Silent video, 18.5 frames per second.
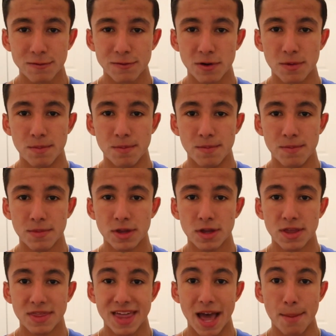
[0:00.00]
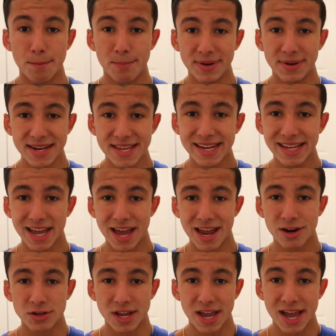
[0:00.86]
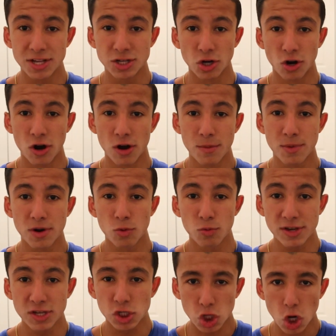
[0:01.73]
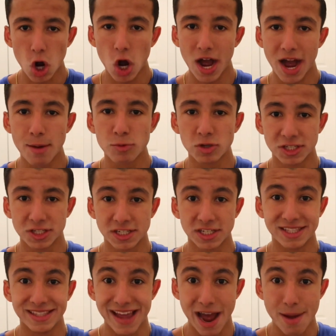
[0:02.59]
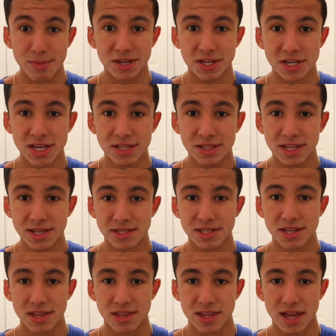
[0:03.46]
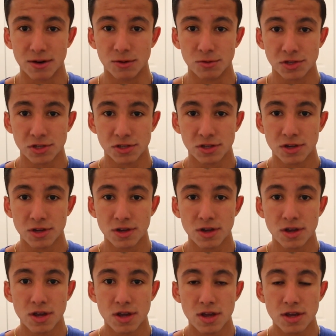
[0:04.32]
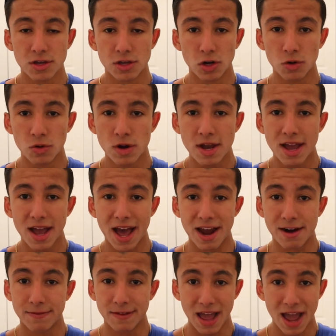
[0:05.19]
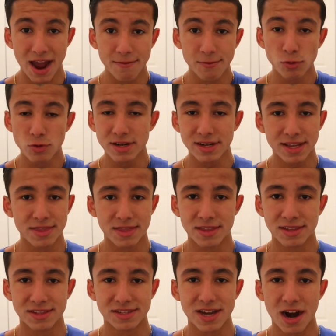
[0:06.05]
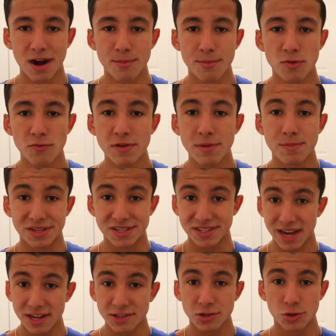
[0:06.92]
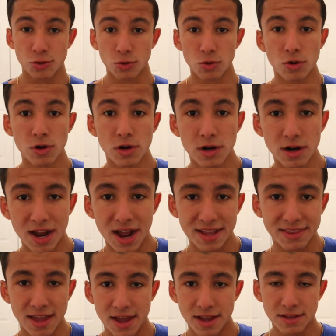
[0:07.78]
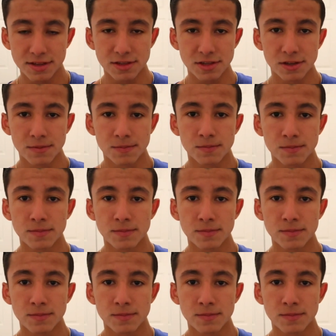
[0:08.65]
from that bleeding edge armor, we saw how much damage he did to Thanos. You know, out of everyone in the entire movie besides Thor at the end,